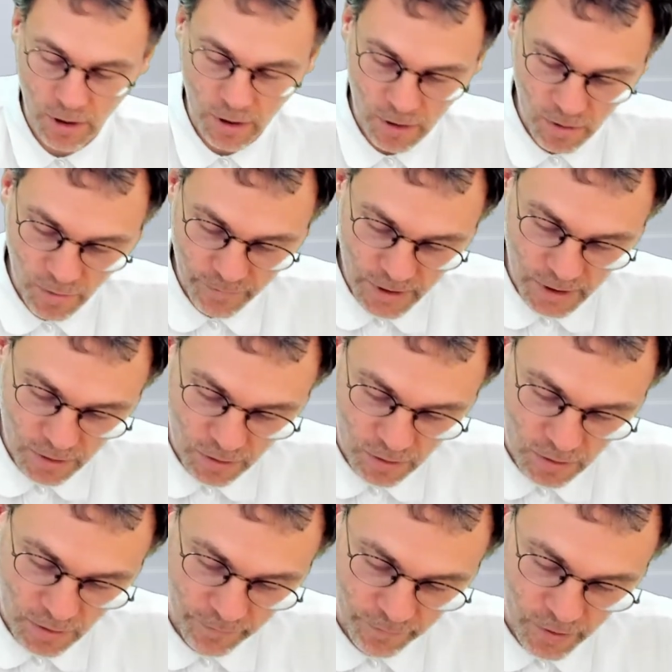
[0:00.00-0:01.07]
of the
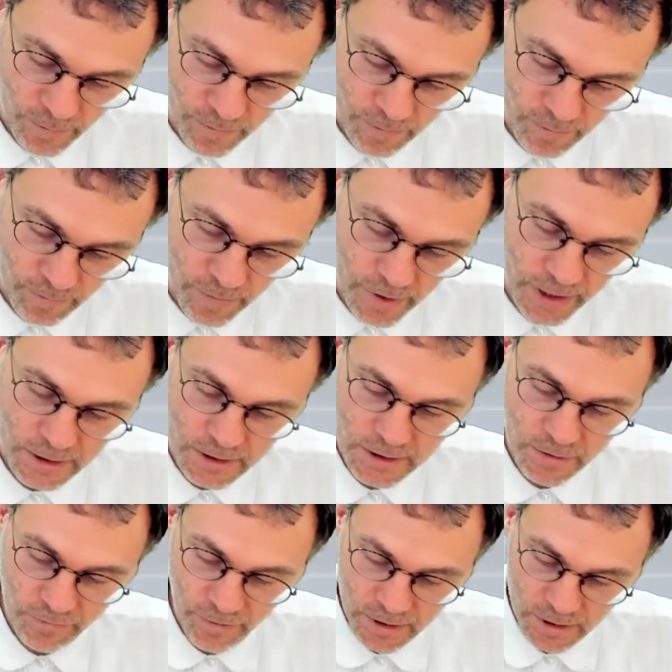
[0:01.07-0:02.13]
integral from minus
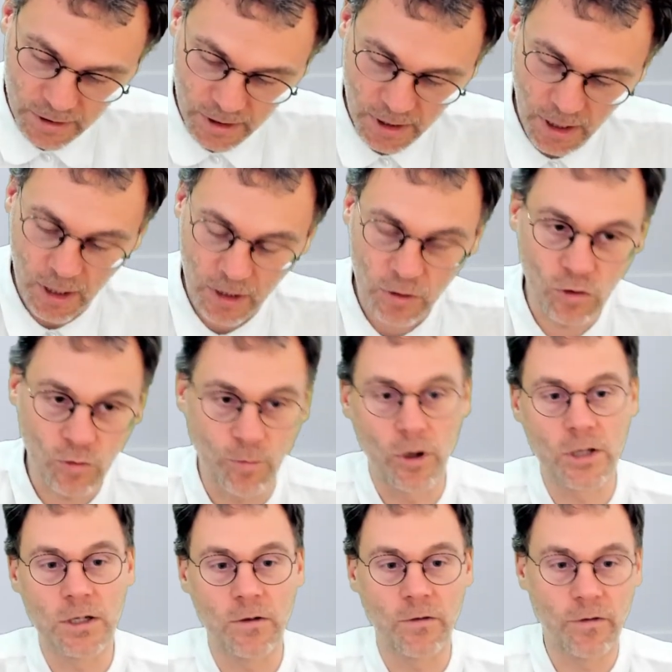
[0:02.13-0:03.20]
infinity to
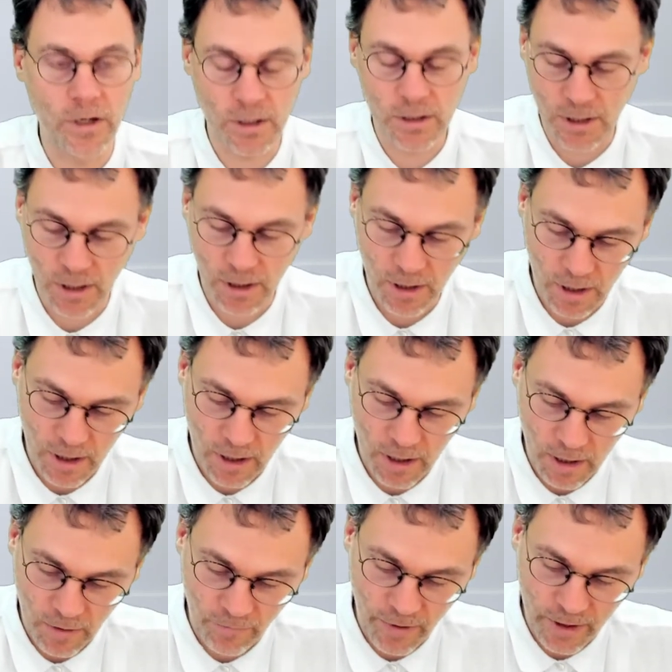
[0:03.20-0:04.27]
plus infinity
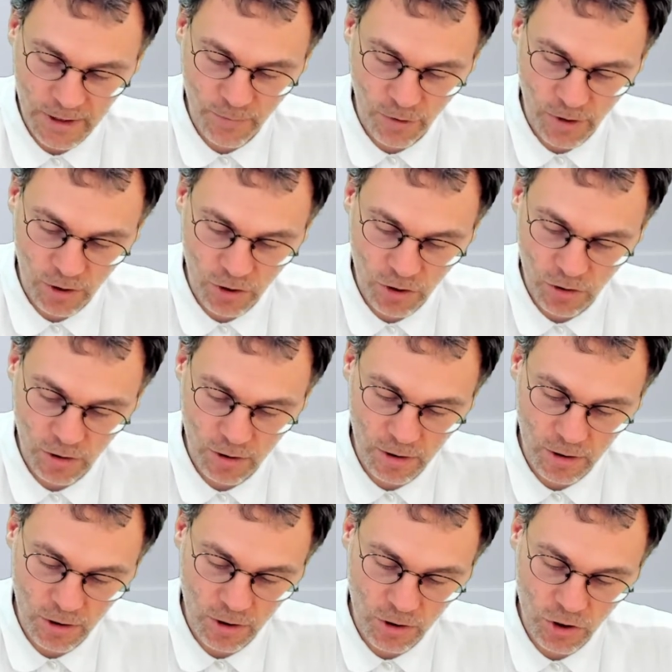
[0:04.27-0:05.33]
exponential
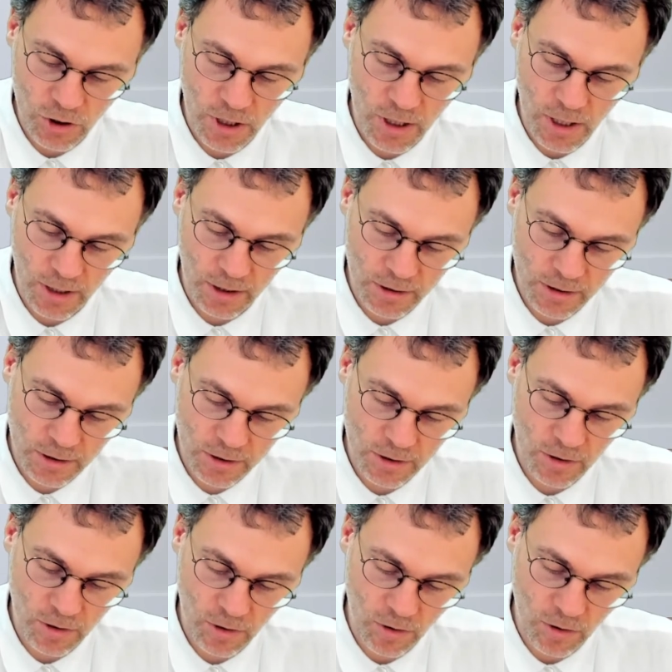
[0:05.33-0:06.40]
jx
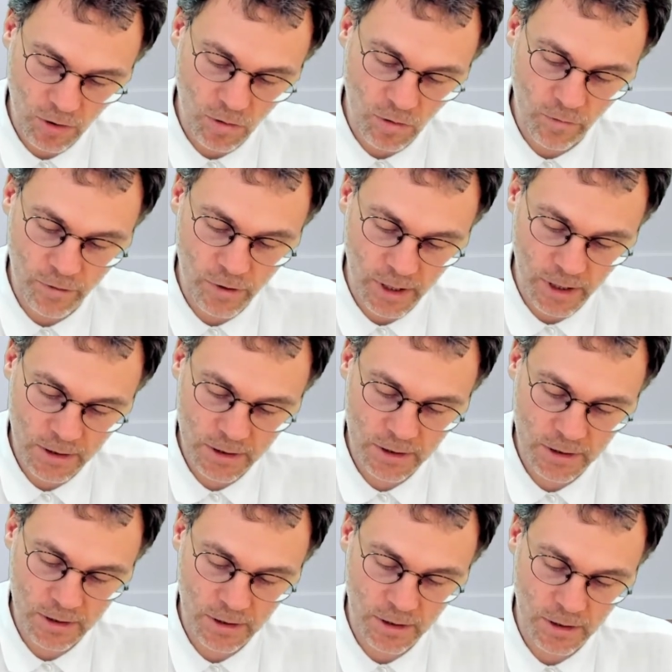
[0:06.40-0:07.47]
over
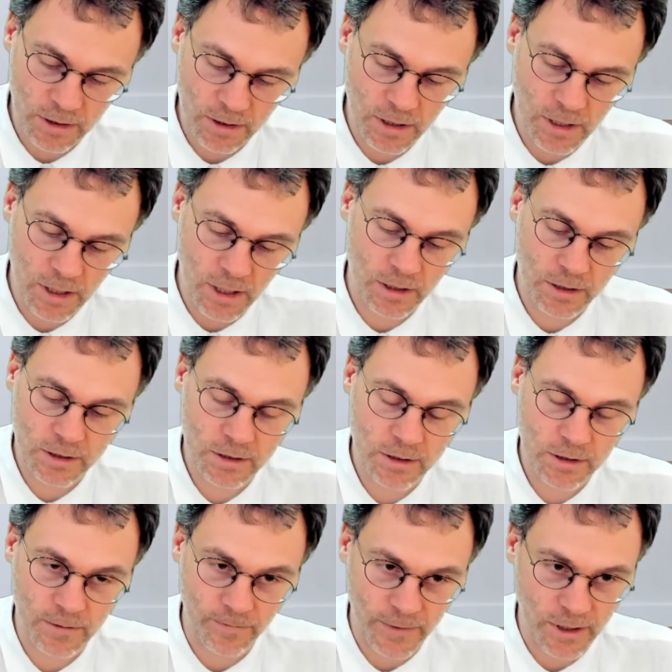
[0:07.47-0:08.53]
x dx.
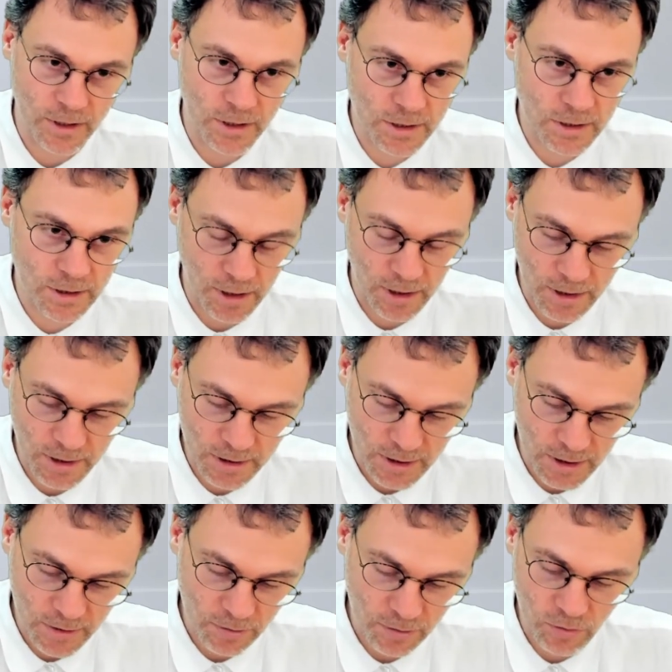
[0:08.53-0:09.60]
That this thing is
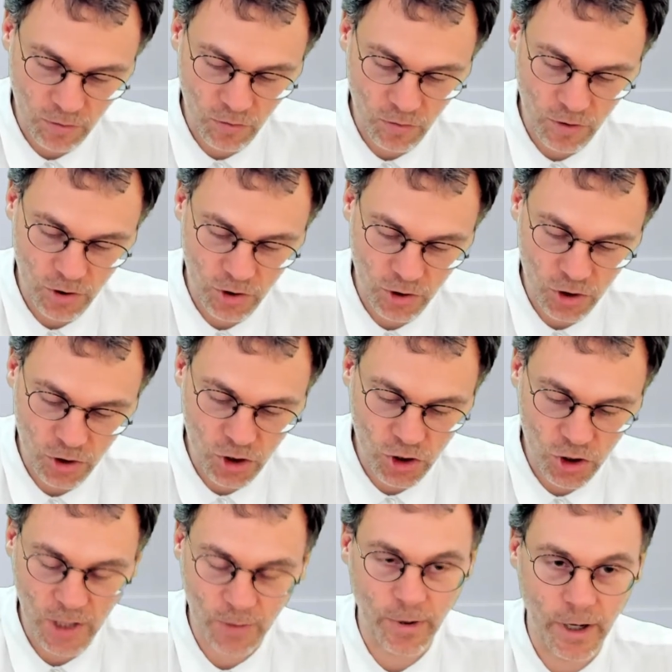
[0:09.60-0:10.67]
equal to
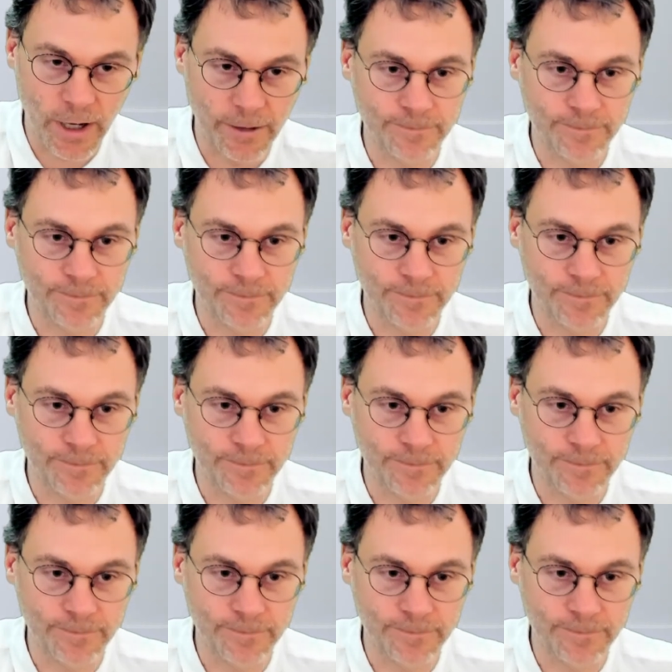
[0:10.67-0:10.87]
j pi.